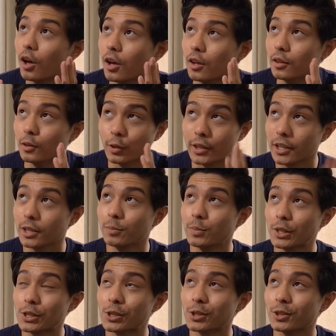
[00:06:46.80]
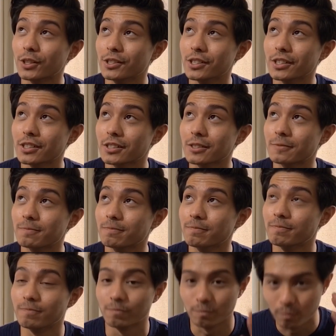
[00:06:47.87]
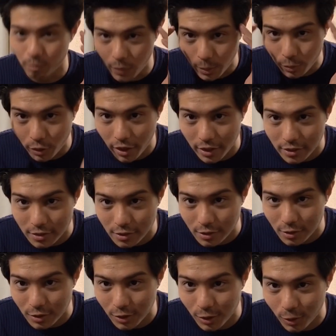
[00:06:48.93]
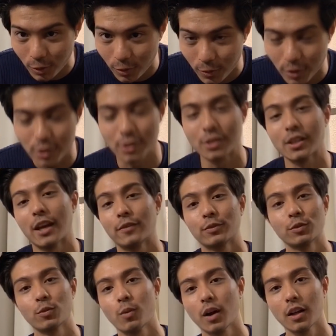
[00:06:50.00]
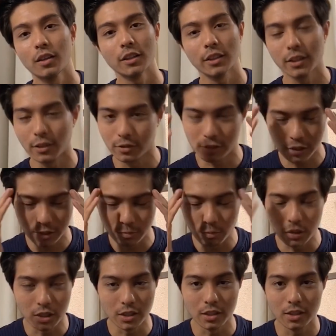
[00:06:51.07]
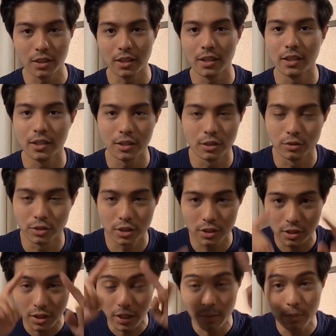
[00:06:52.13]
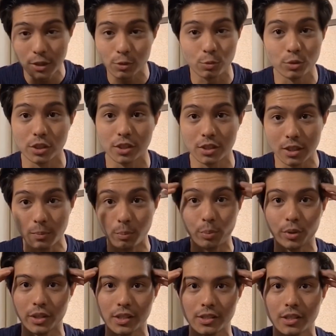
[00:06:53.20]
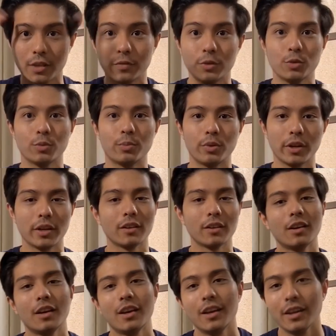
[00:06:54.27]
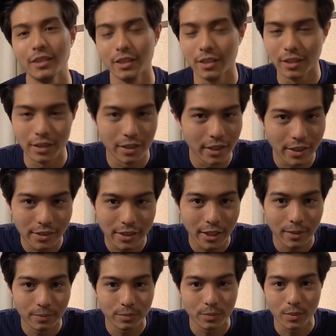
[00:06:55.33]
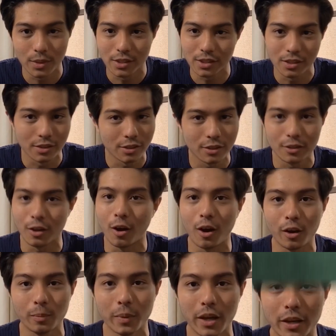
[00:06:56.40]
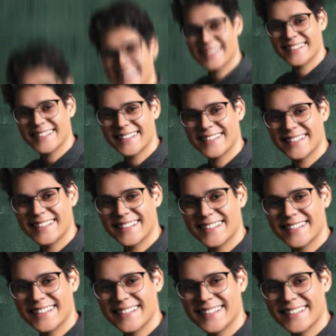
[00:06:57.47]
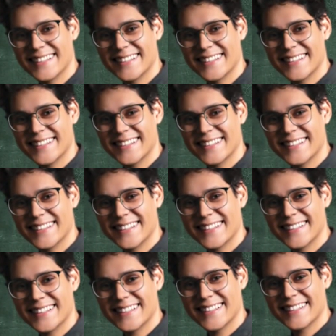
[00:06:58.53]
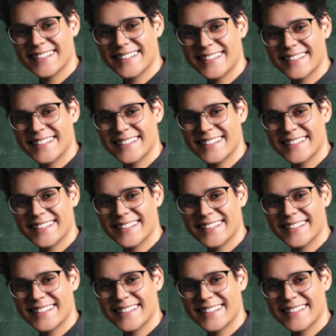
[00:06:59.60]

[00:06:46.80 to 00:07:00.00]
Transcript: look at the picture and just memorize, because after a while it'll just be the image will just imprint itself in your brain. And then in the exam, it's just automatic. Now, a little sage advice goes a